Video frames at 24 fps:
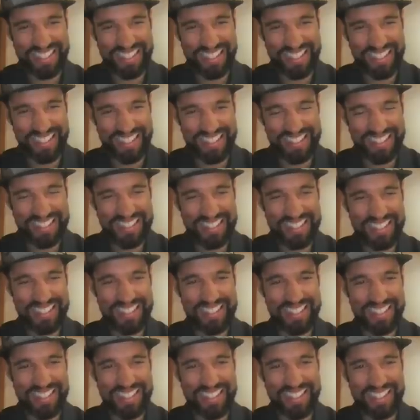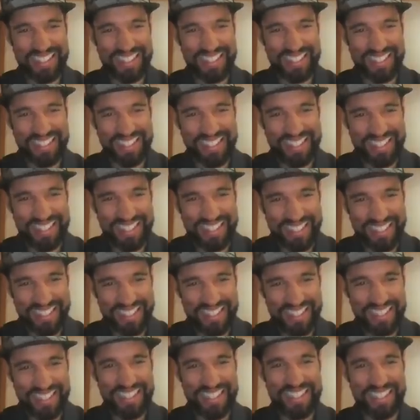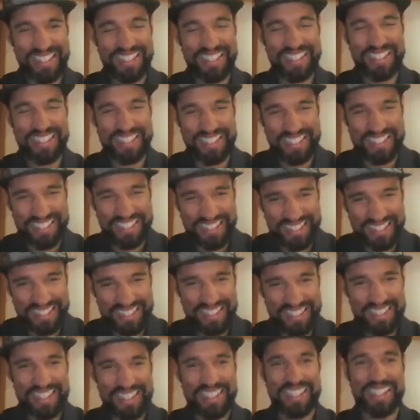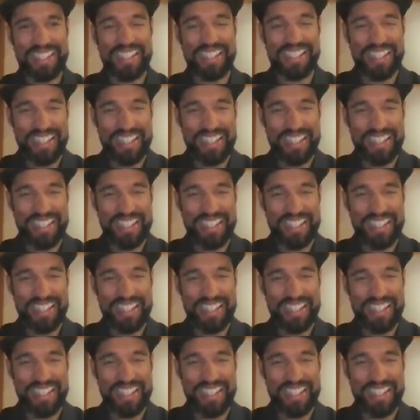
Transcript: The person shown says nothing.